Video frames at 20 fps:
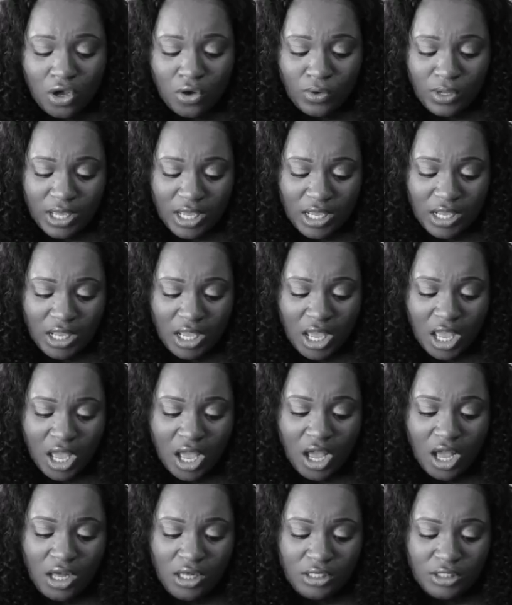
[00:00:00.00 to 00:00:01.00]
okay
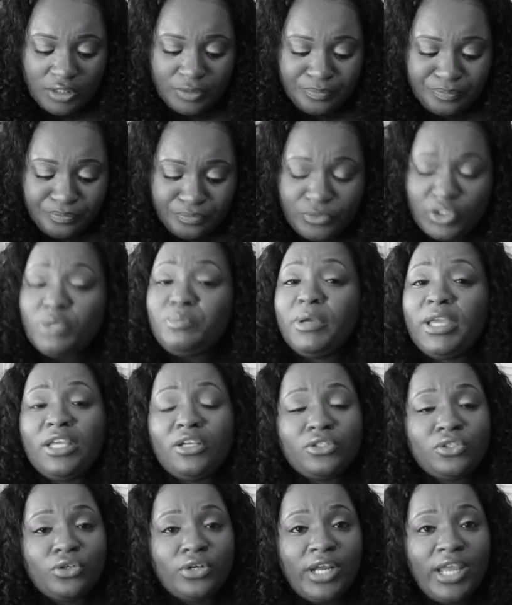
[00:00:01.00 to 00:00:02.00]
um, to
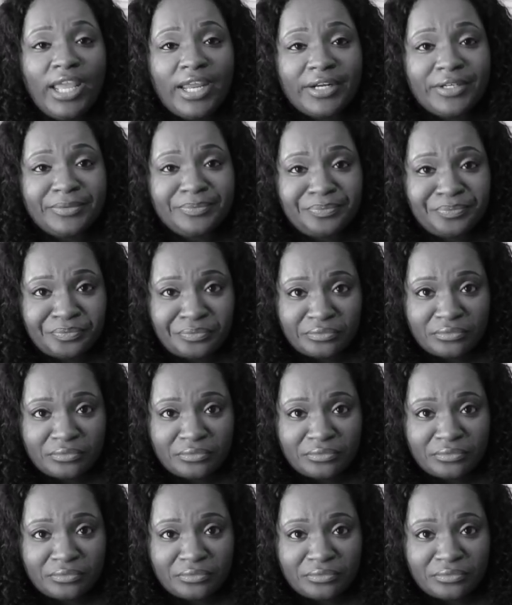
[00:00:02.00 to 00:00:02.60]
Pink Couture Hair.